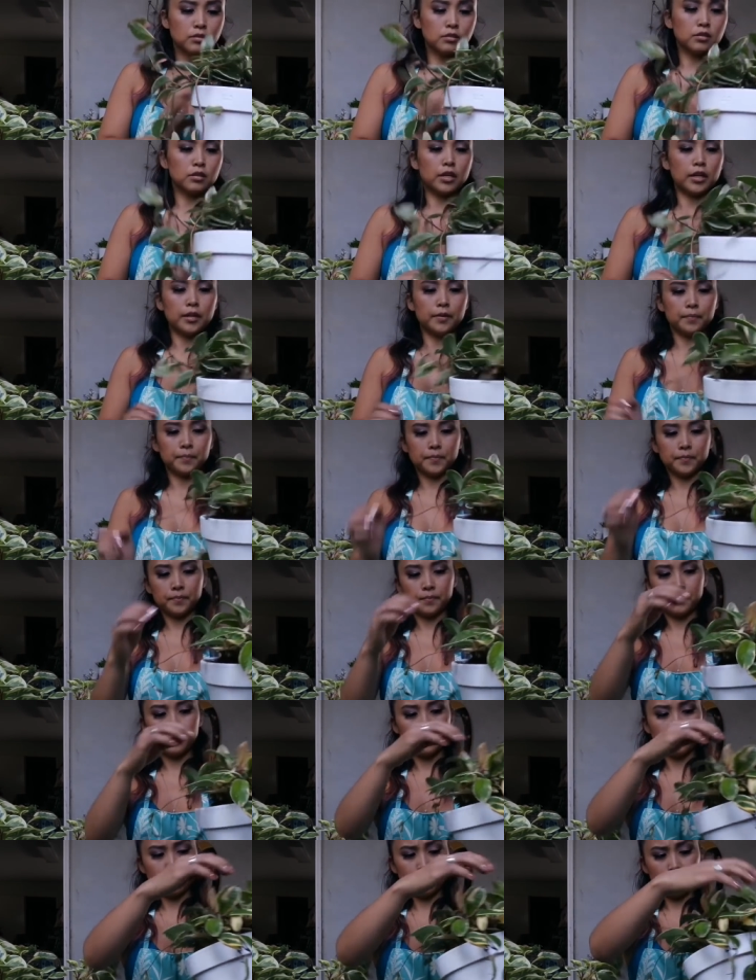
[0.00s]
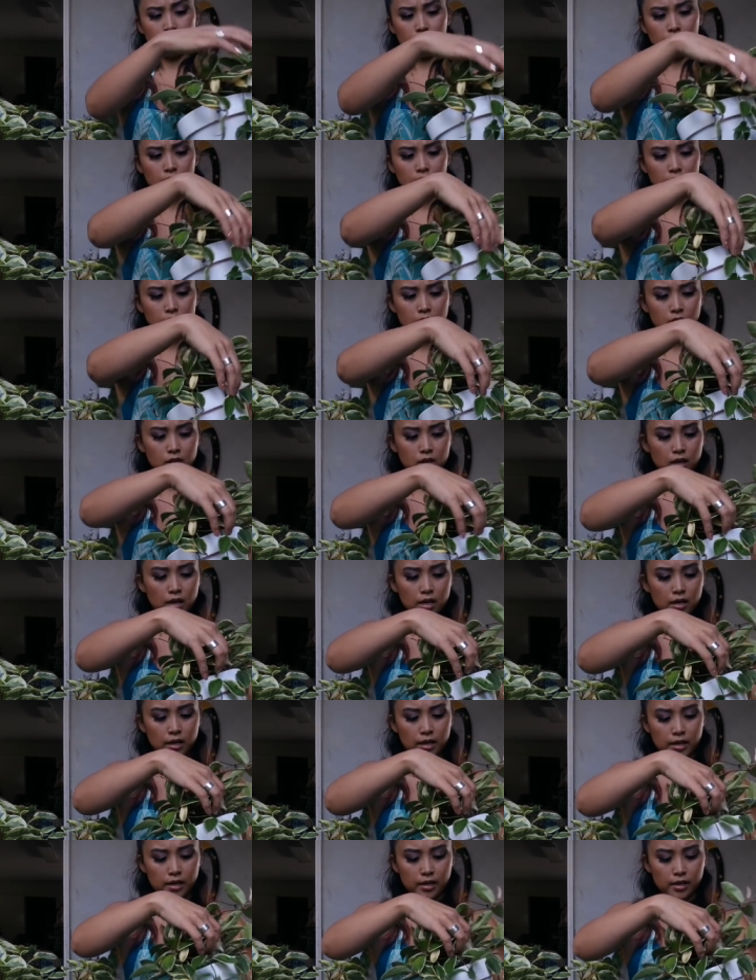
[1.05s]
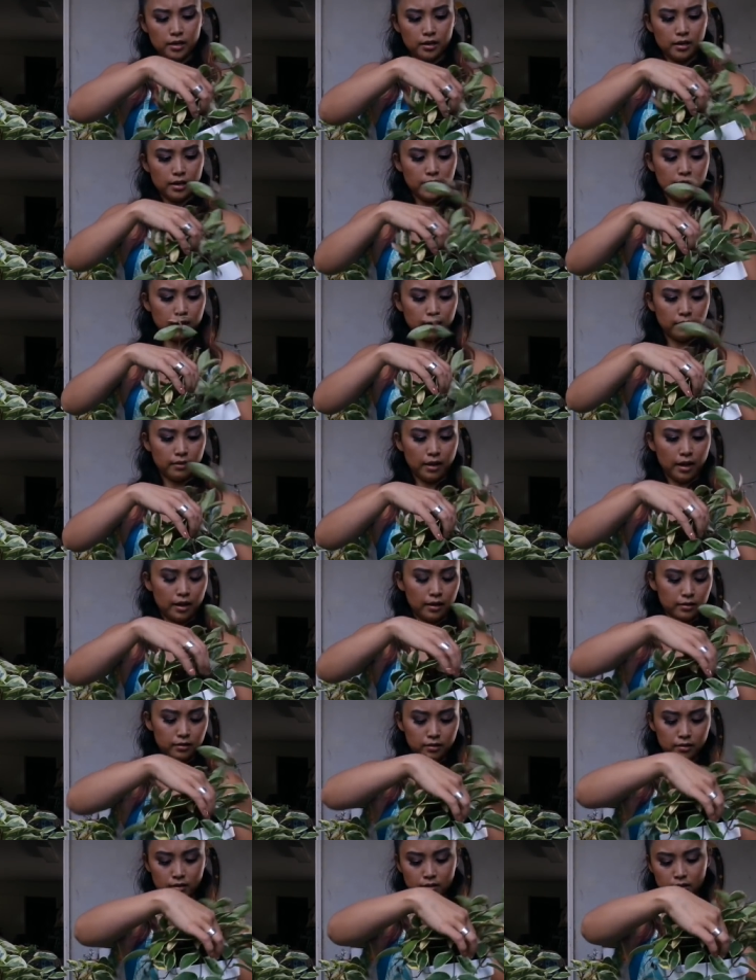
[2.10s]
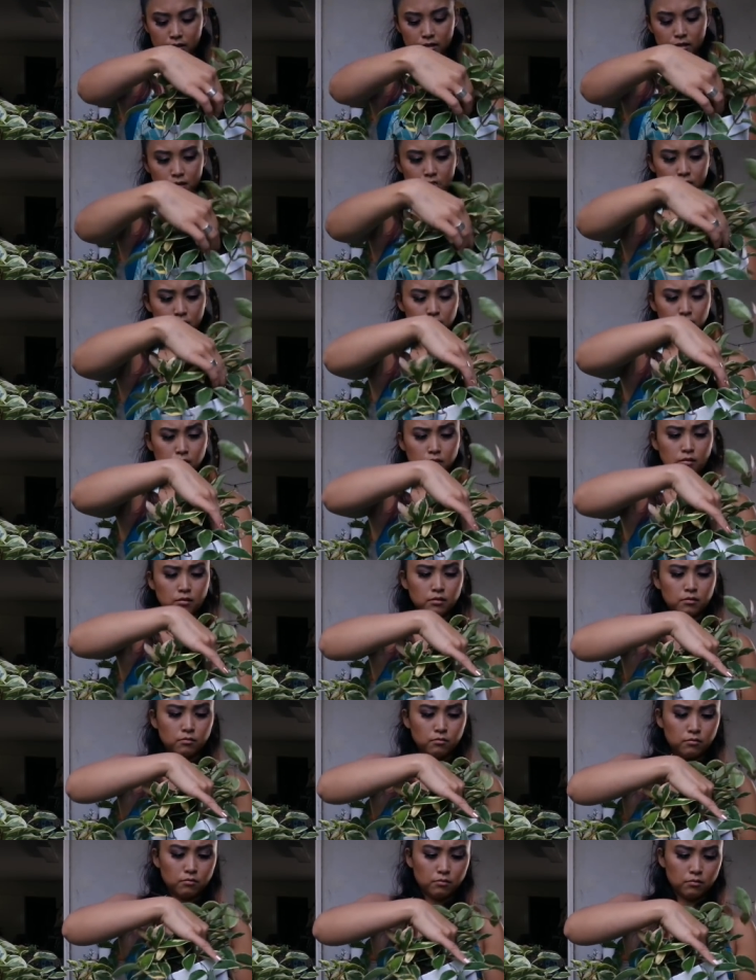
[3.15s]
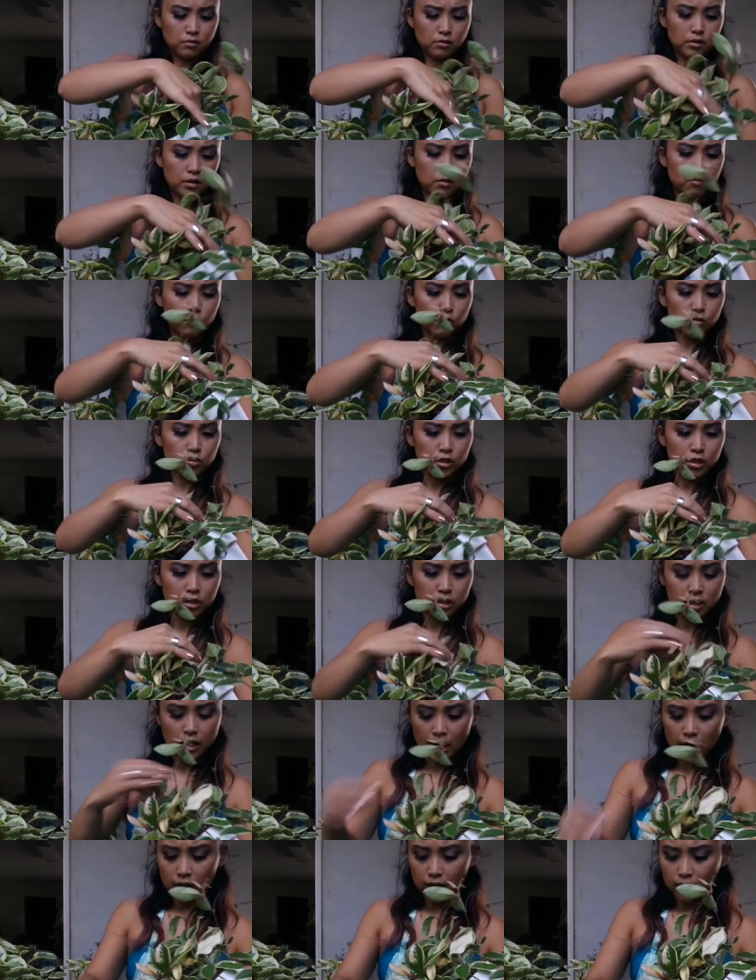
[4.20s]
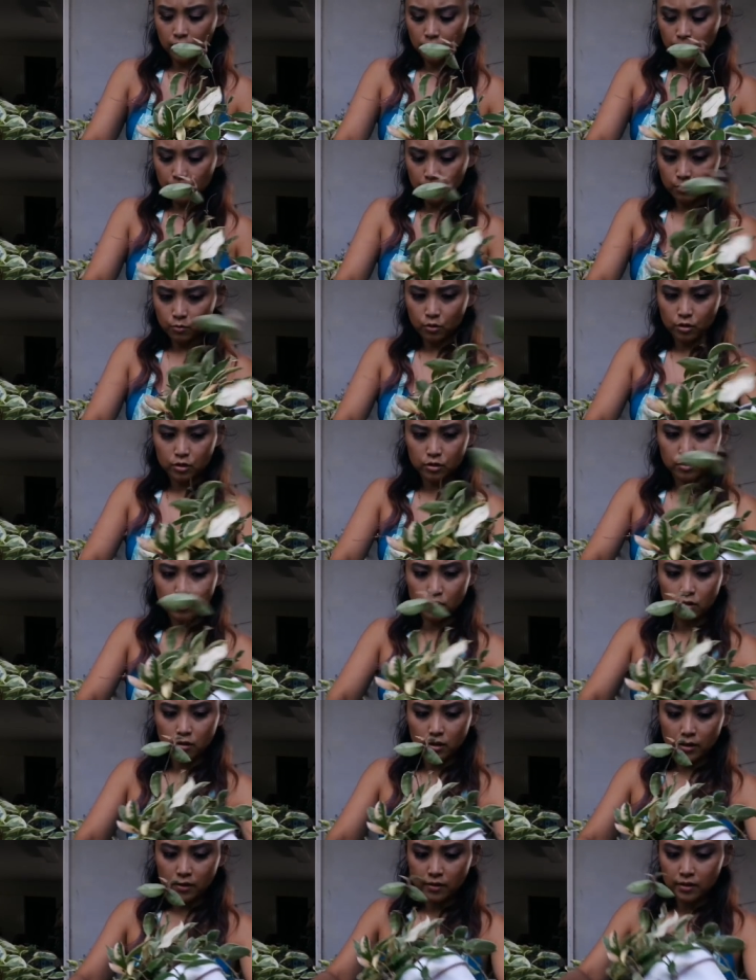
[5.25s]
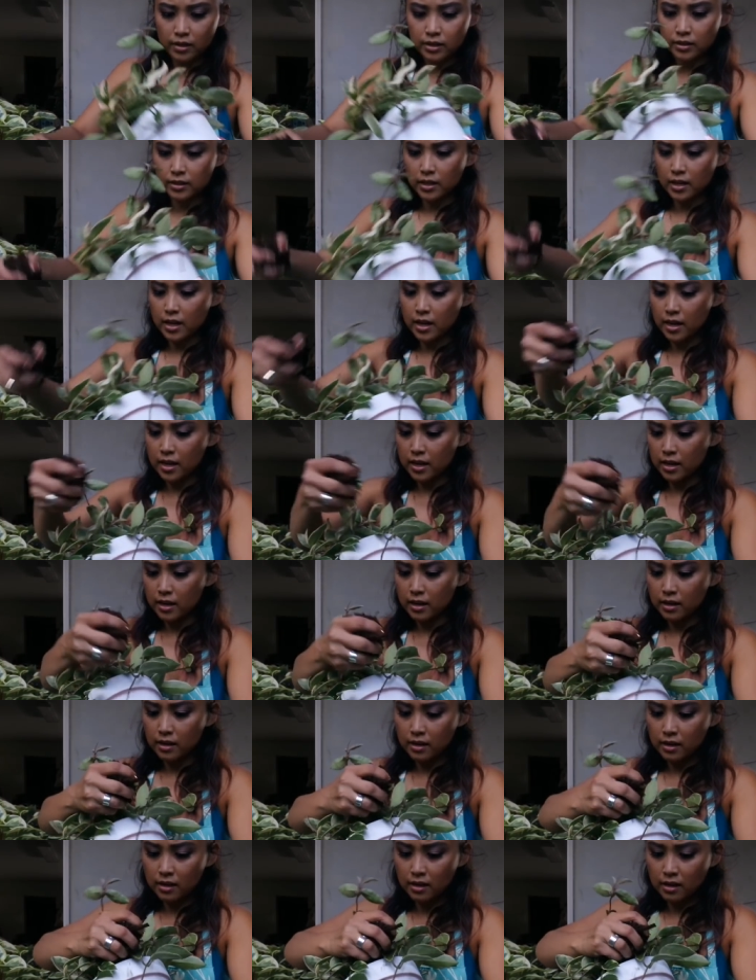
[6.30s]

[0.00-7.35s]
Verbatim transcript: Okay, I think I like it like that. And then we'll just add a little bit more soil on this end.